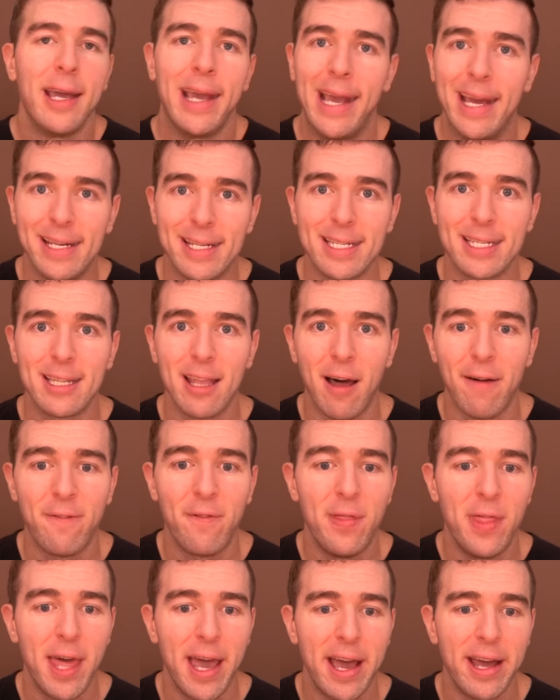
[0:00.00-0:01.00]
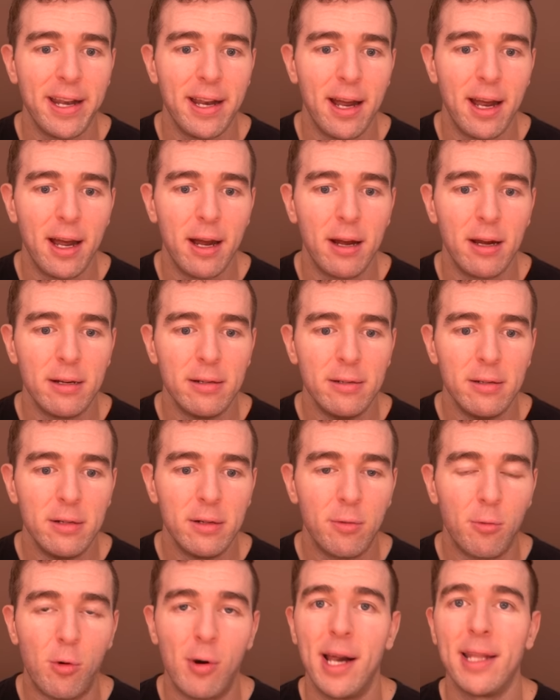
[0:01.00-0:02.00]
and stuff that
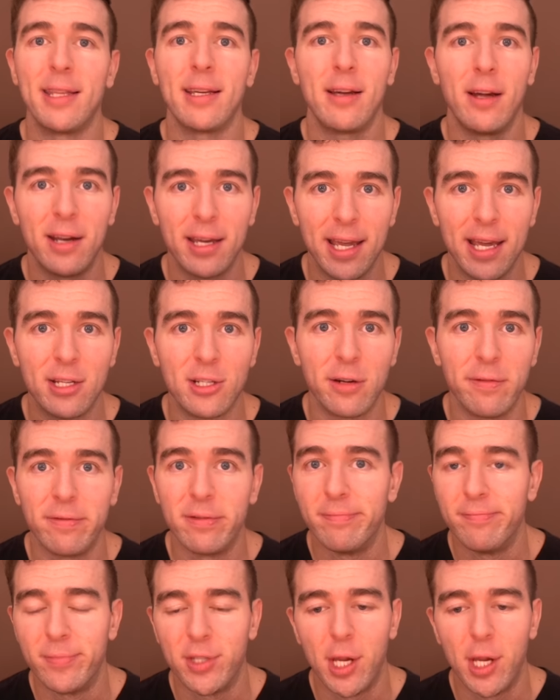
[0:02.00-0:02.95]
we're at the cutting edge of.